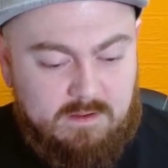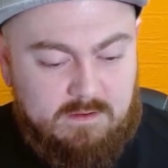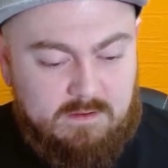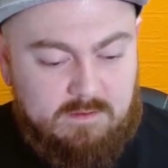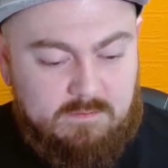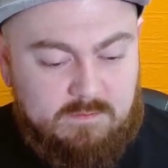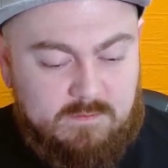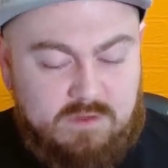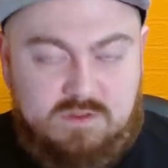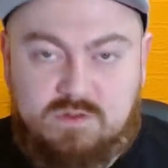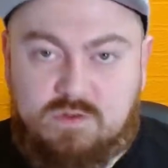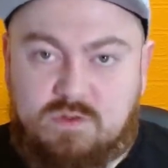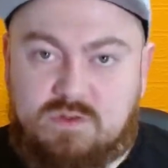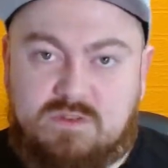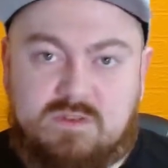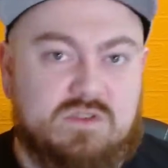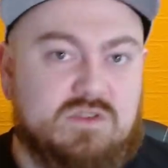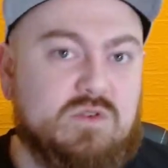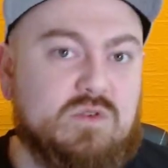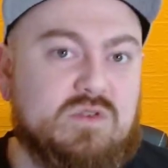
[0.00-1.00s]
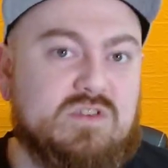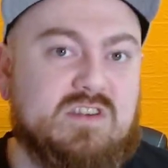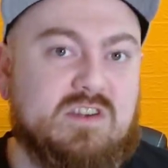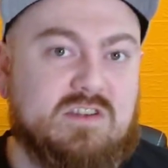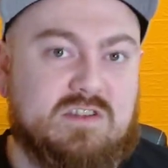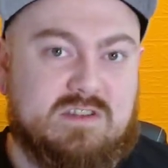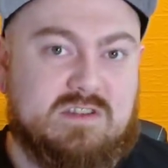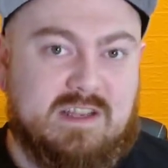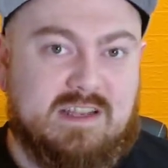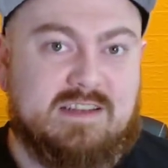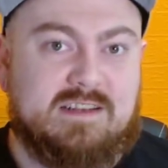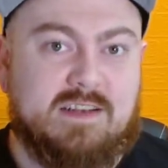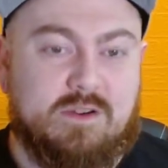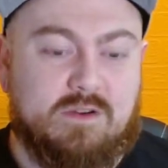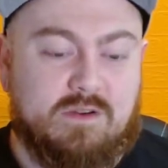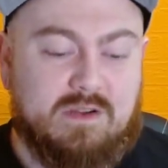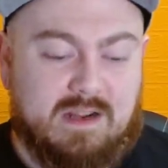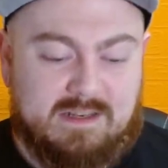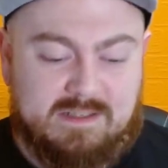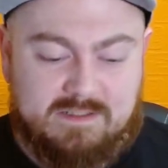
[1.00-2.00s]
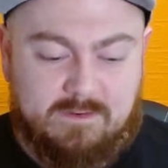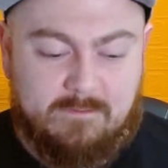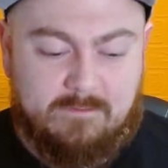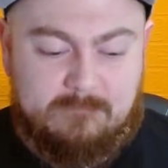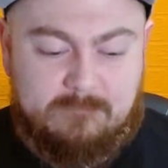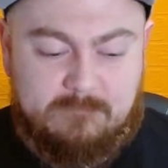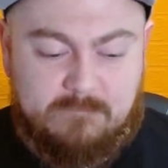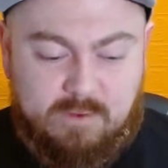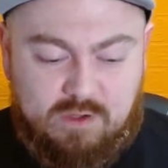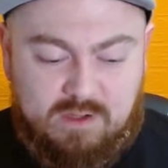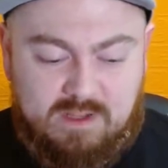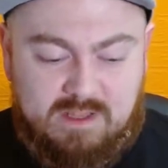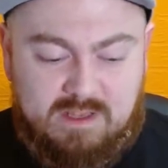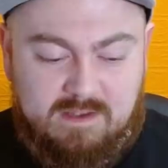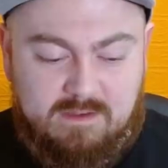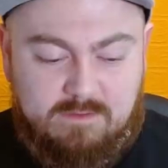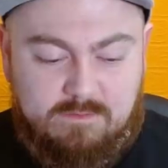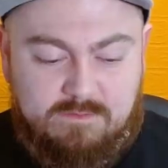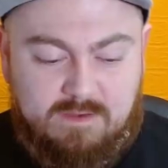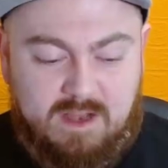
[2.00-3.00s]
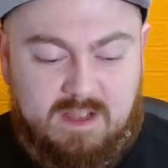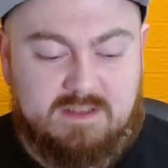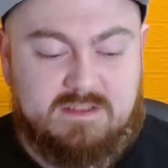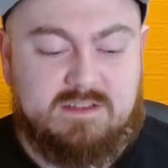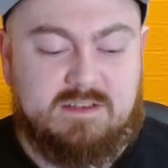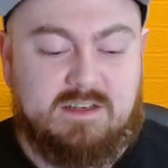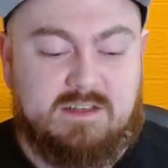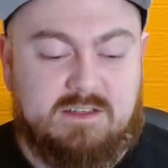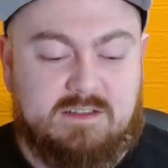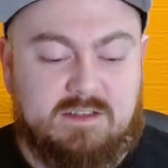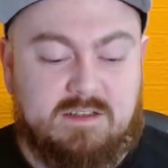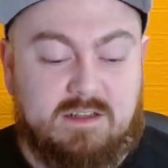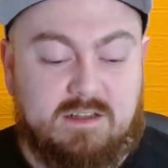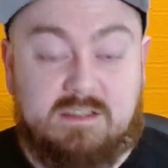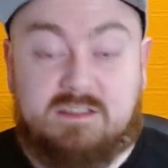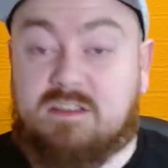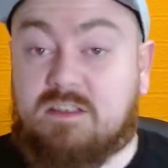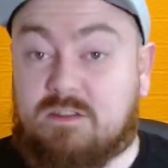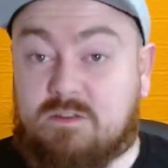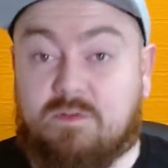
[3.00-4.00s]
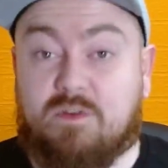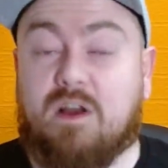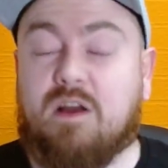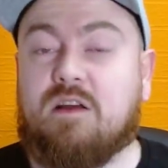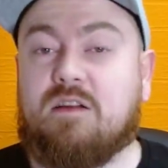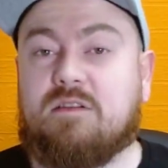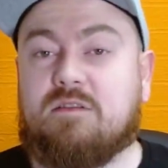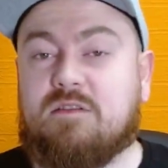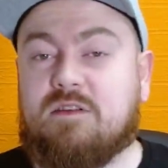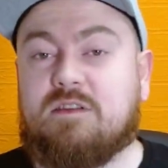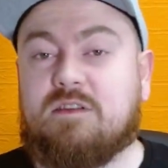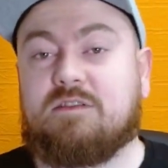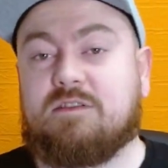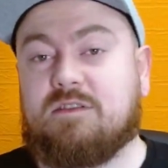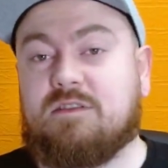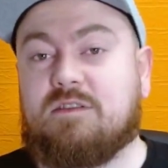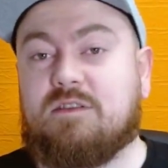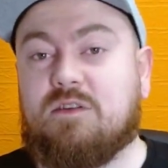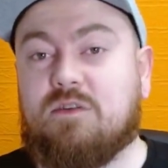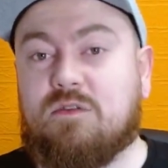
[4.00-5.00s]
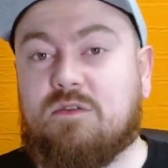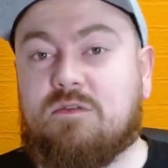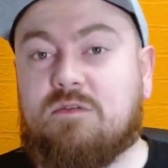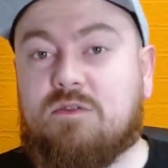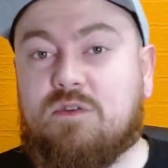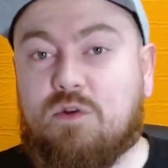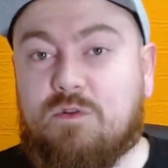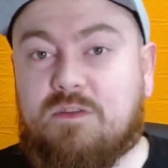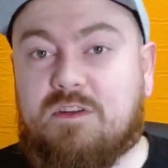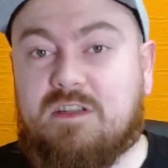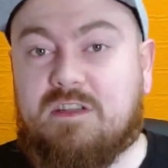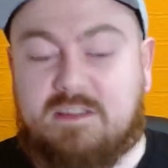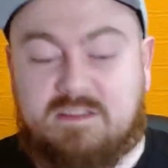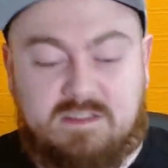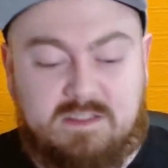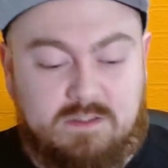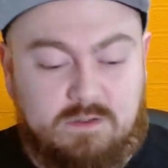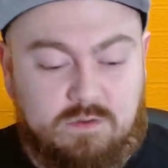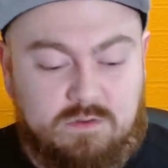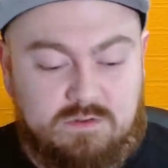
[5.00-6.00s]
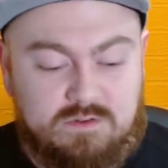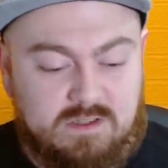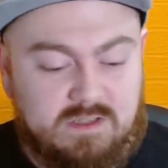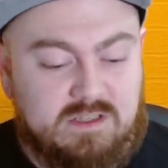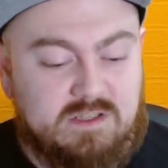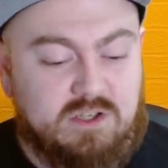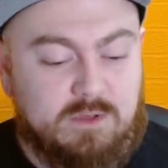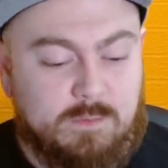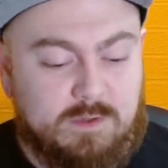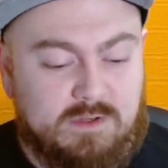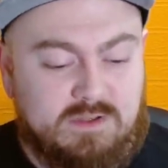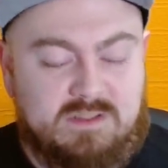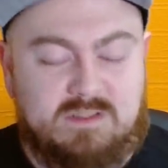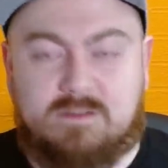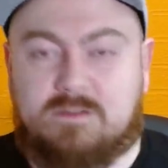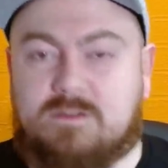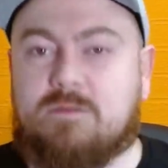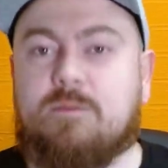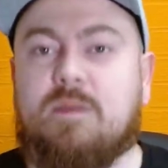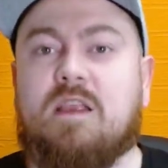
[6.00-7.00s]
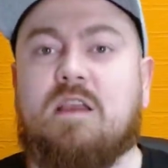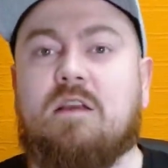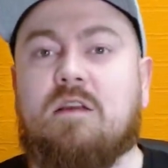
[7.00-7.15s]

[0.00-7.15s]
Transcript: There's no such thing now as fully vaccinated, at least as far as, COVID-19 goes. You need your boosters.